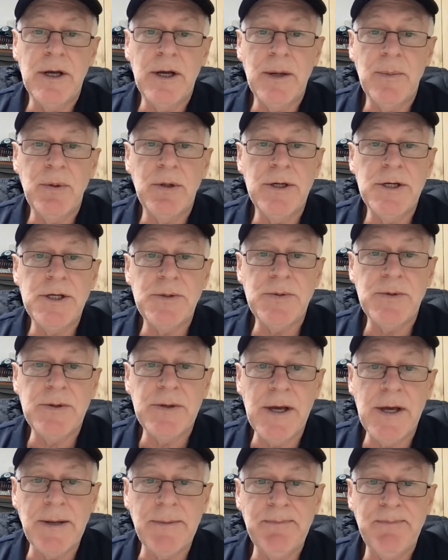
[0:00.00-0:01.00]
pleased with
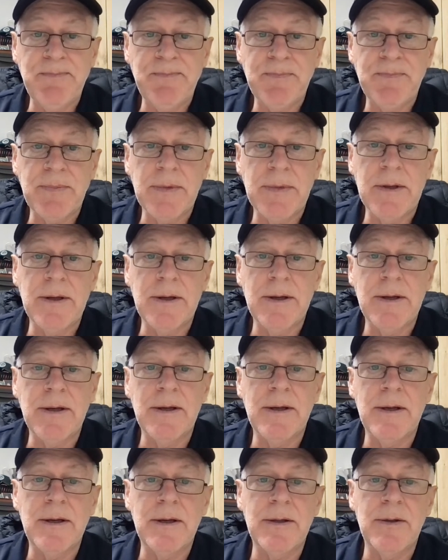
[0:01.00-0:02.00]
that,
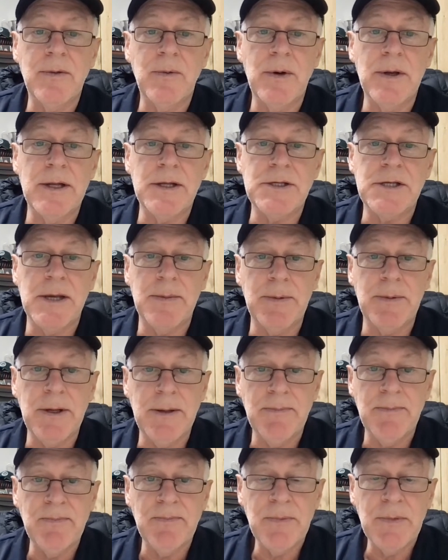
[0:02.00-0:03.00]
the way that's
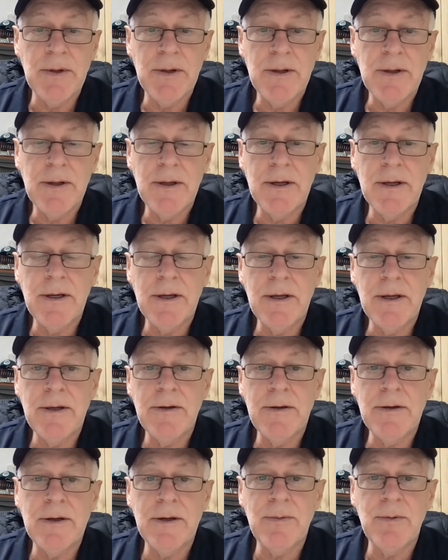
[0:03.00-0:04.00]
happening,
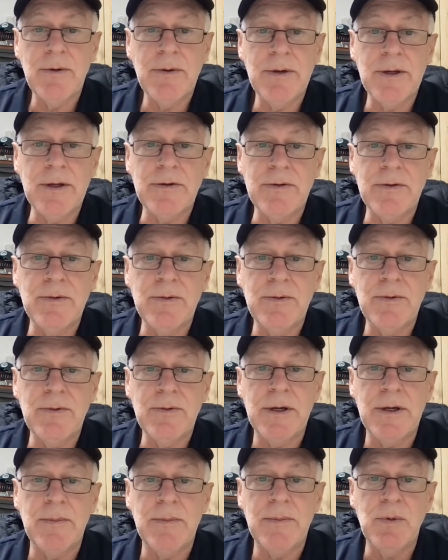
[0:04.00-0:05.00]
and we'll get
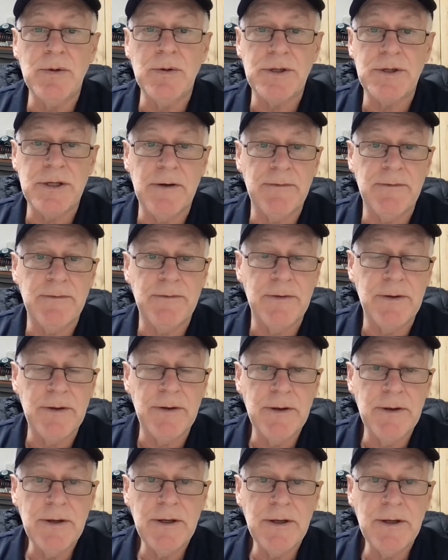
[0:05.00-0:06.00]
to more stuff
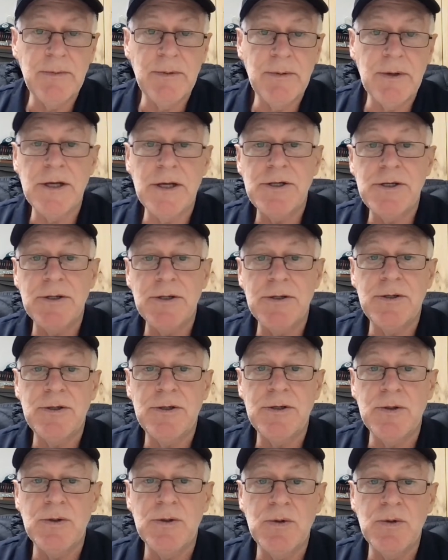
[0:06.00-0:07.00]
in
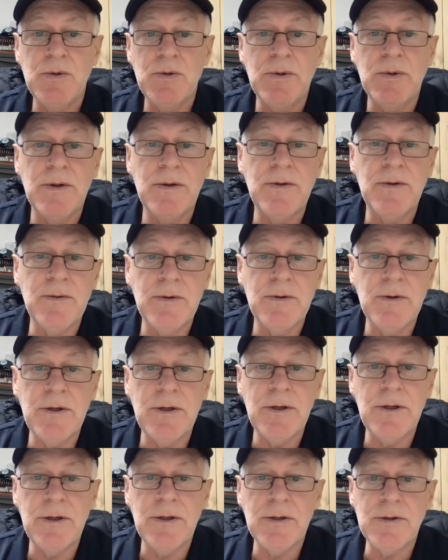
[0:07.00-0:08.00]
relation to
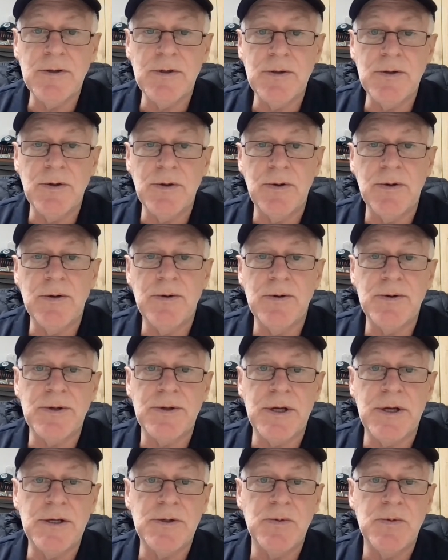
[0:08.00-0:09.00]
the
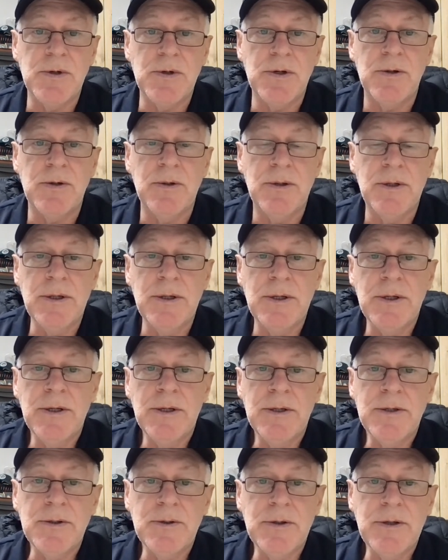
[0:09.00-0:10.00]
tutorials as well
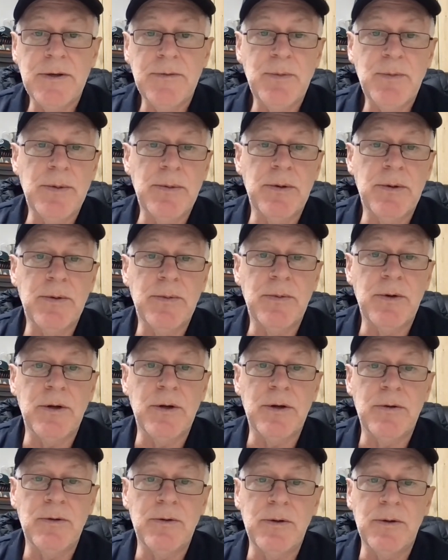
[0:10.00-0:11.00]
to give people
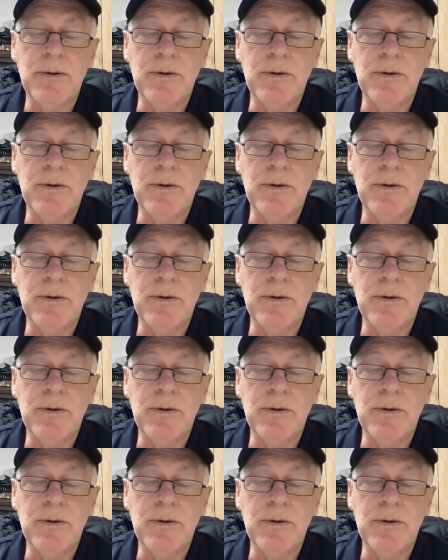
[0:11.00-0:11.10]
a good